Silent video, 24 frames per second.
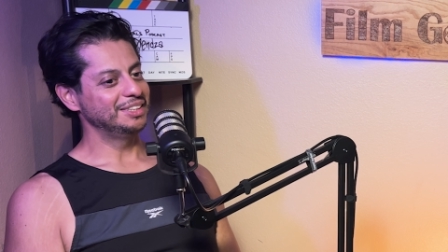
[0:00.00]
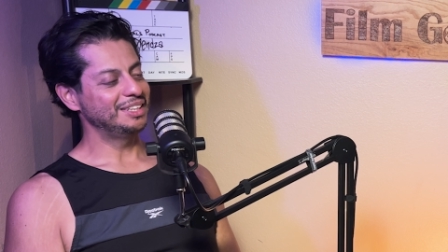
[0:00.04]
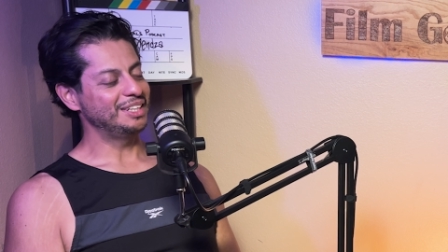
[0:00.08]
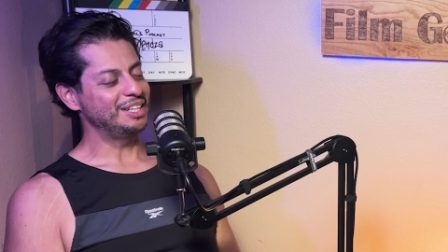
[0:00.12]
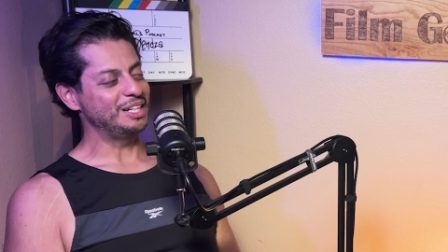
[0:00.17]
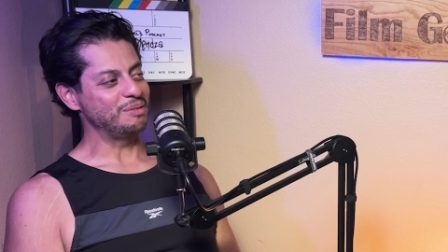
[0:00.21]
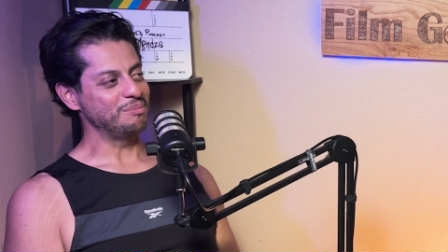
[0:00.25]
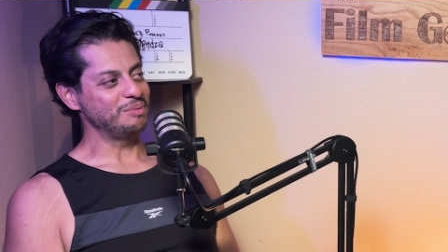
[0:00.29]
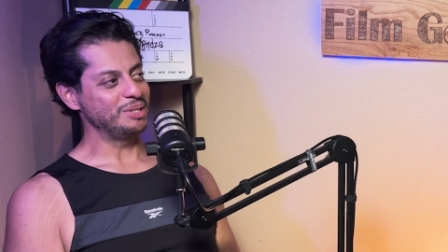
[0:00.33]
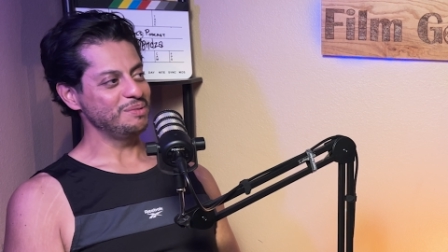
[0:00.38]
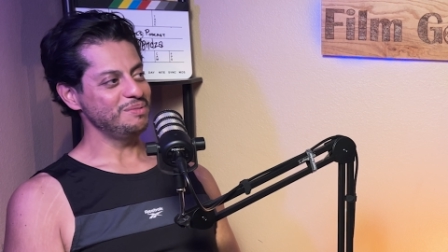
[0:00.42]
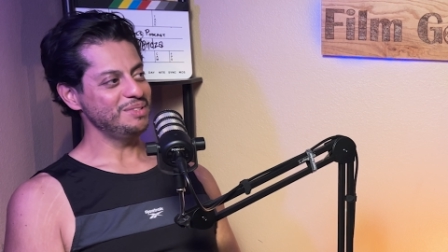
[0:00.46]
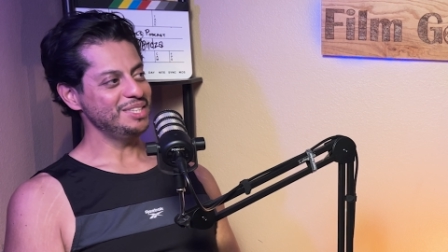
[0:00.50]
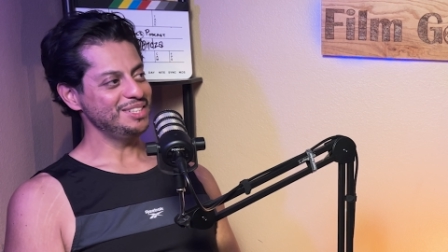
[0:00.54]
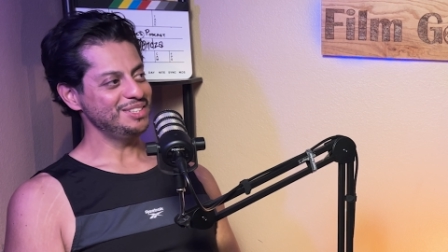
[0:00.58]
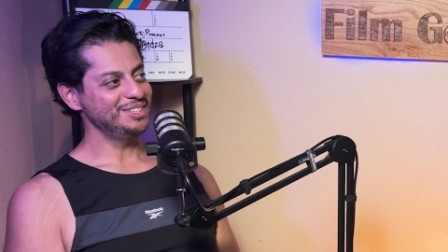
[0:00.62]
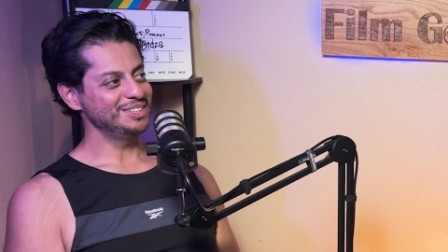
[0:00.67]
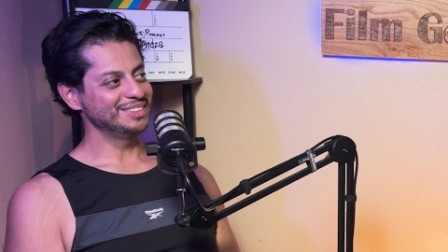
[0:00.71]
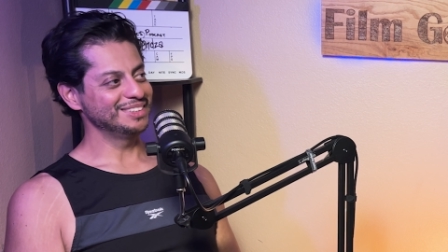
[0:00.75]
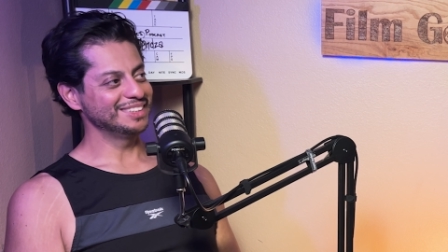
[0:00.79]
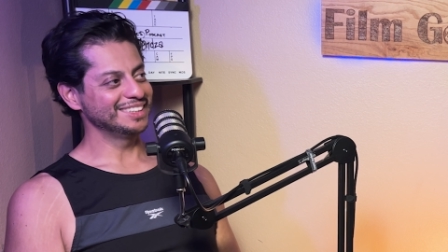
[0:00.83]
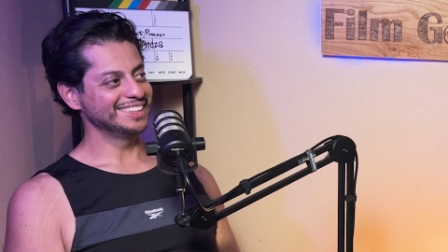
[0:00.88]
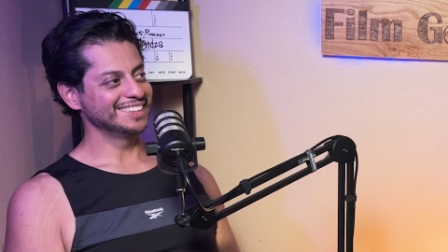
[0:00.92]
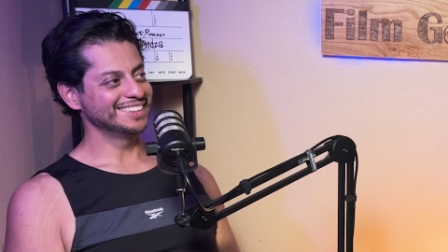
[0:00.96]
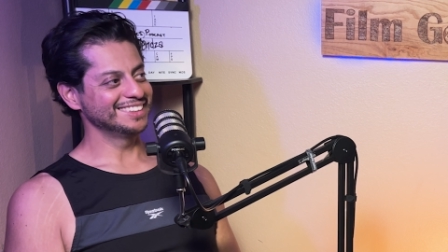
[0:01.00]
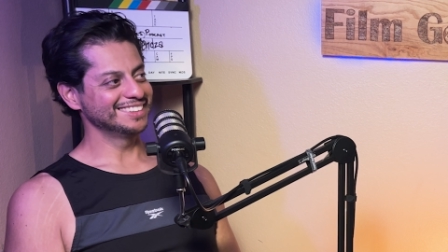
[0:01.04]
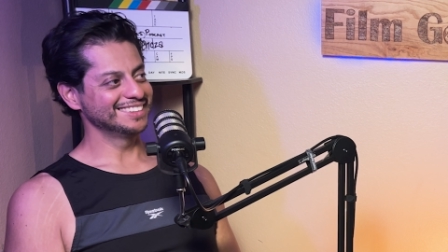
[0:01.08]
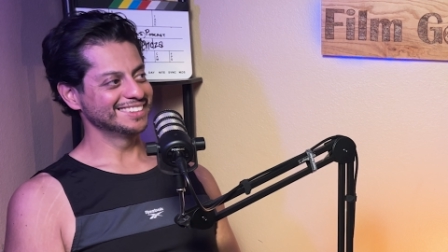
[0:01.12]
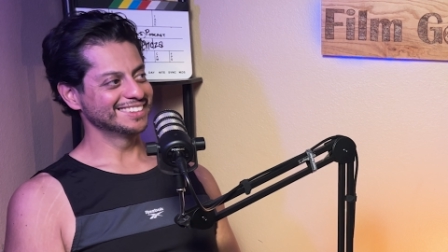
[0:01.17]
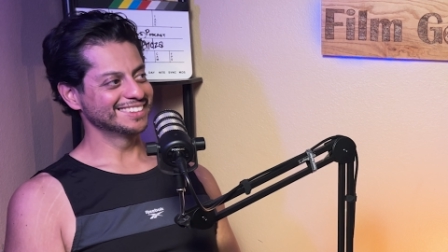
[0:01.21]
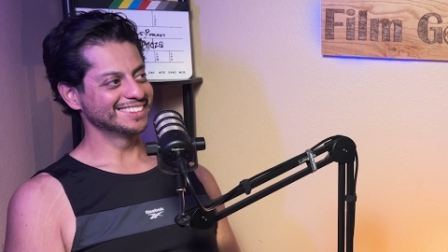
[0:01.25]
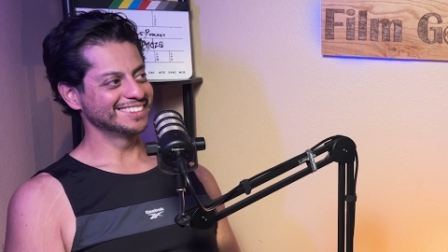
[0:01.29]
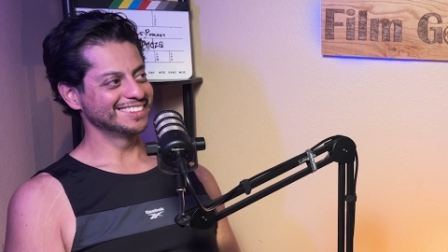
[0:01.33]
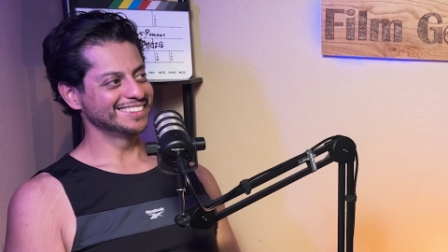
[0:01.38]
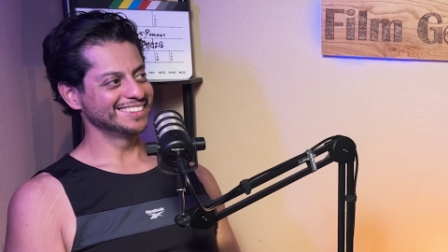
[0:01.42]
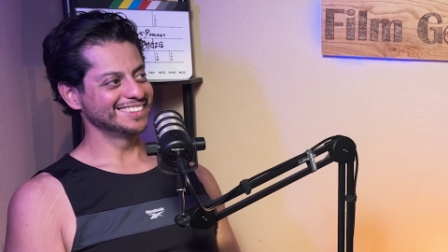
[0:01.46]
oh, maybe I should like
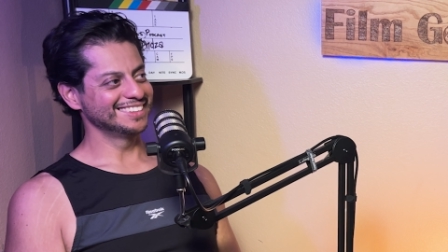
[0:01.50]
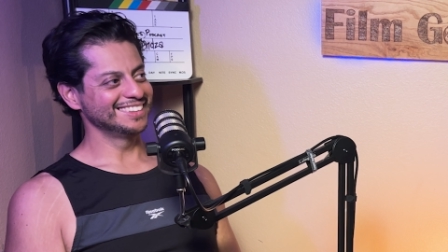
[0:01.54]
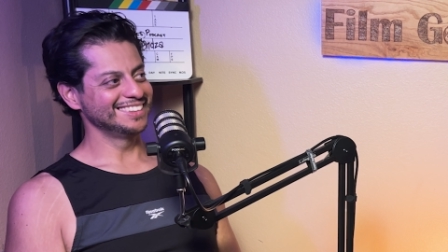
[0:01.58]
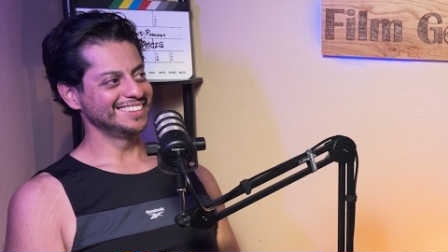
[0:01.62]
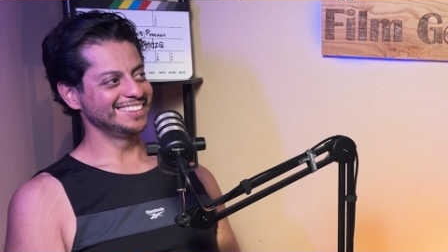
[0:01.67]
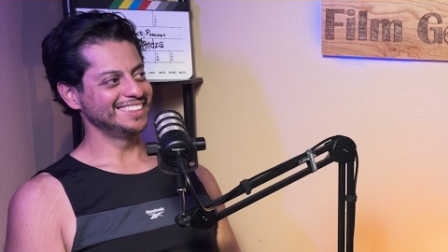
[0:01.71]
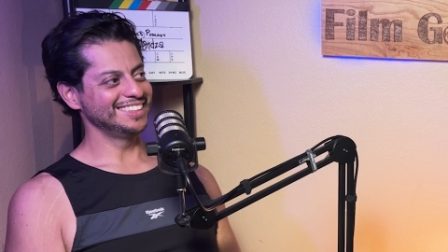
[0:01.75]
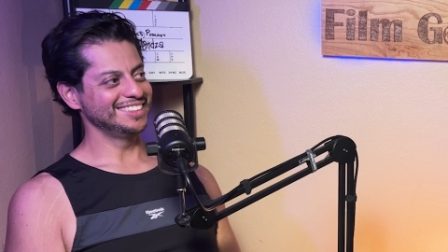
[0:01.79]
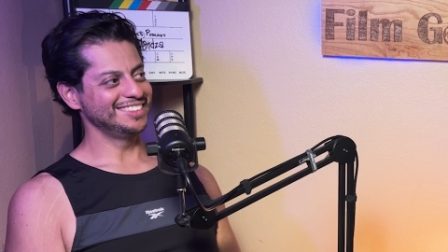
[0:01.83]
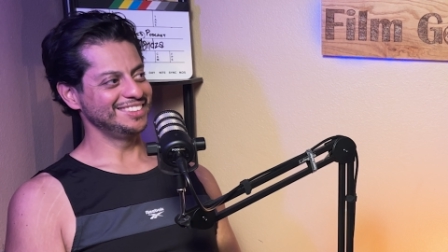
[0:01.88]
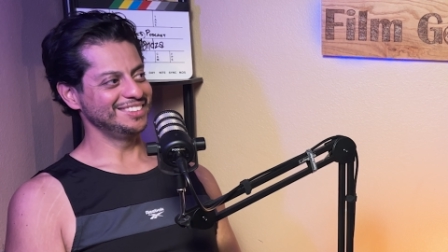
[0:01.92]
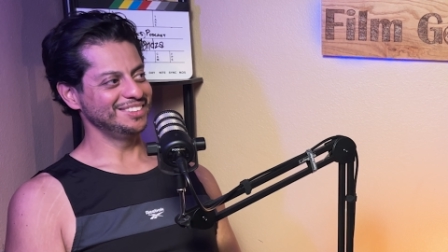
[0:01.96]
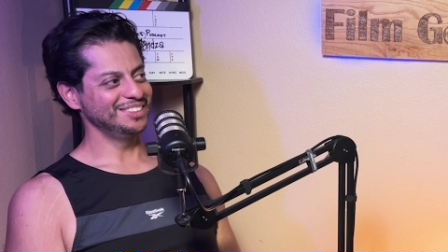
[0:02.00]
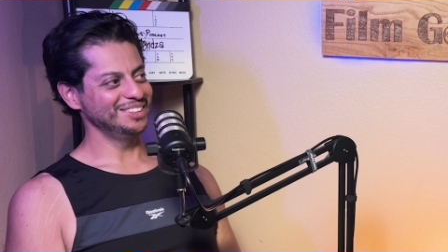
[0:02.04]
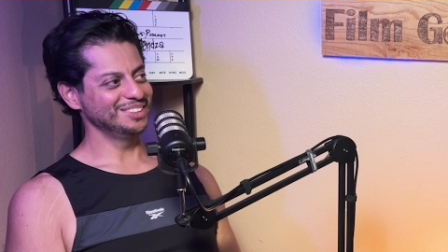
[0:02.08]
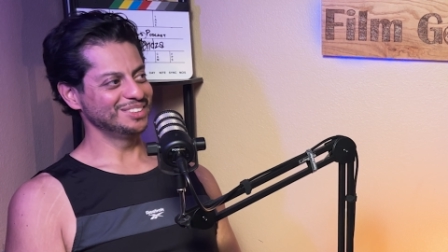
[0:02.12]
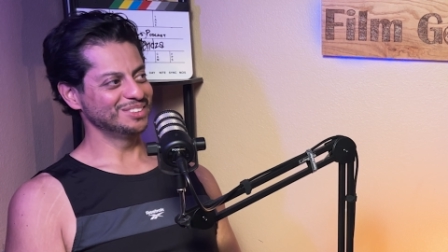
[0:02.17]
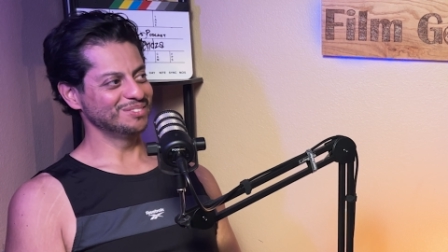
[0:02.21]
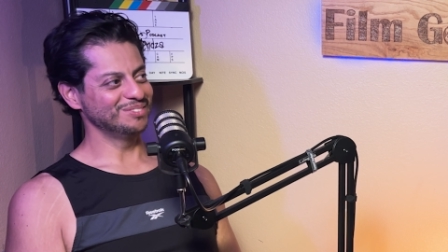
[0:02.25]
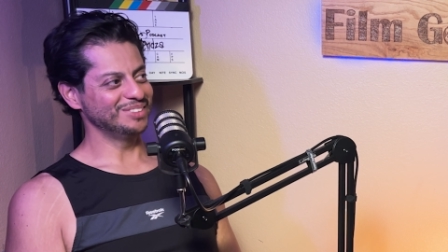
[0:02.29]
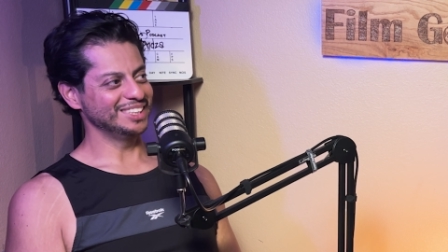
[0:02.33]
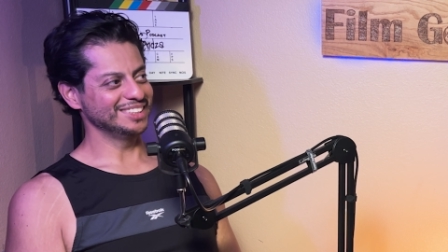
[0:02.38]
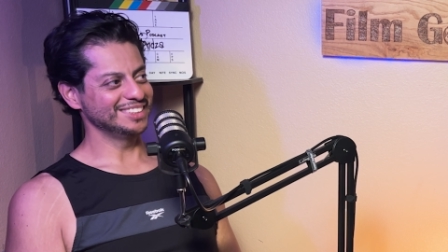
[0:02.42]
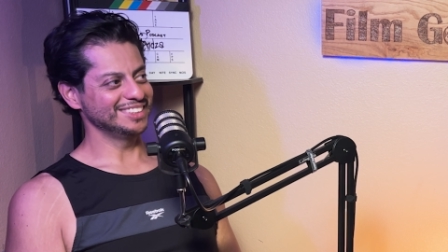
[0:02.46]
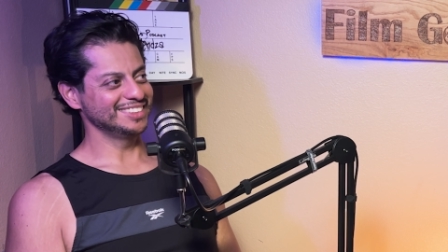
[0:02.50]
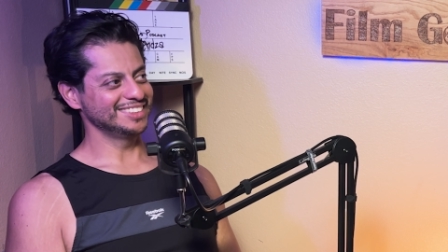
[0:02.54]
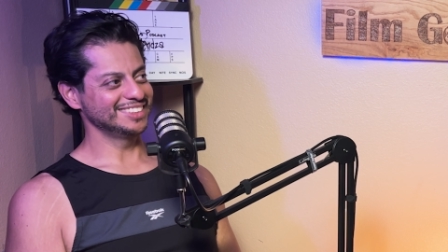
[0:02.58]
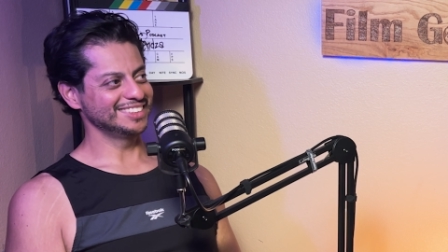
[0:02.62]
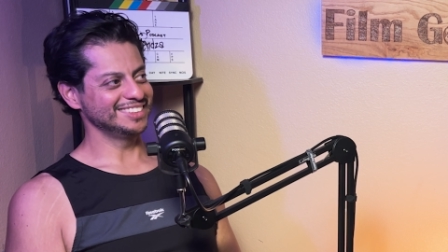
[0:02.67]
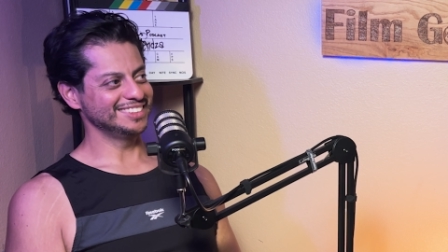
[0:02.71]
get serious about this,